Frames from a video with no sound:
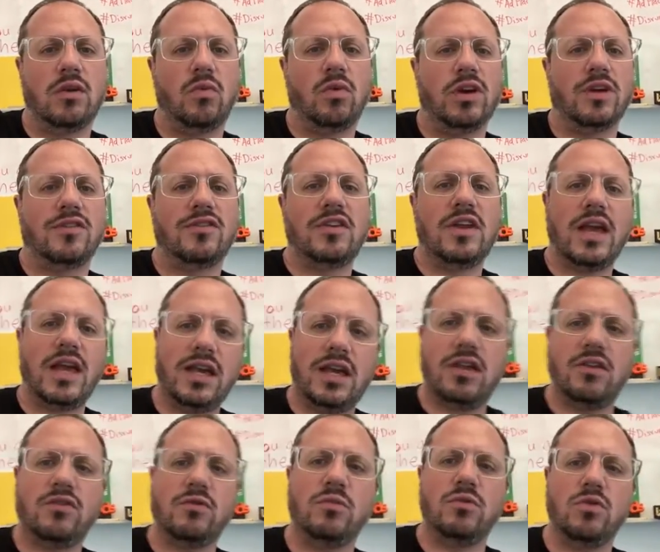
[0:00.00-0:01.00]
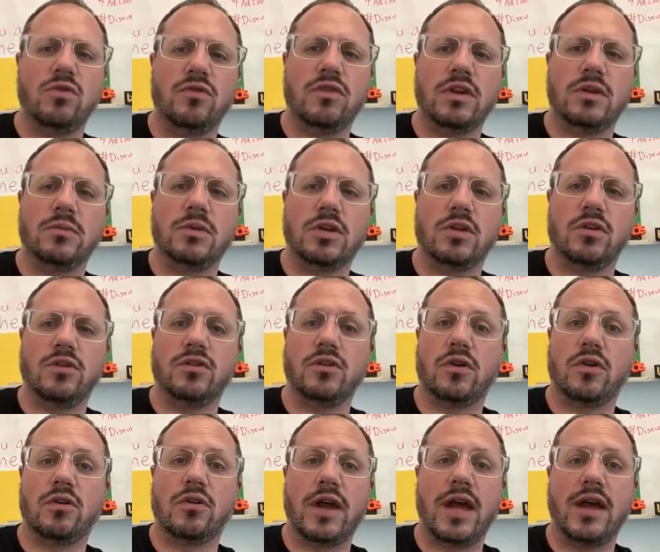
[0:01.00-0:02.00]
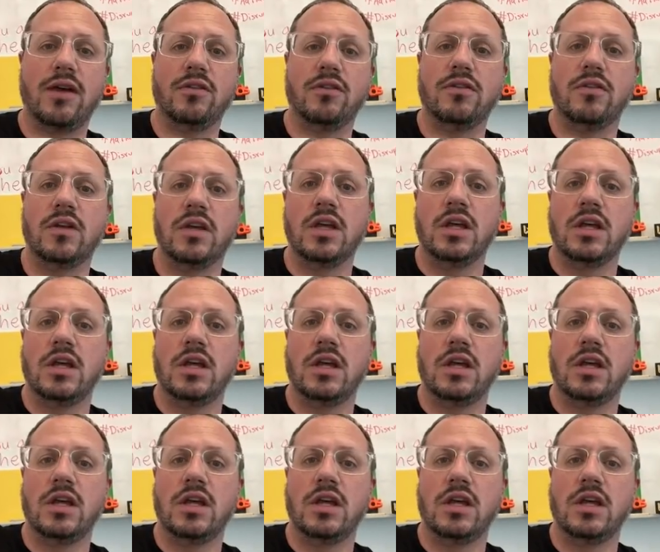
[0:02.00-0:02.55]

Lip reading: where tech is moving, but also around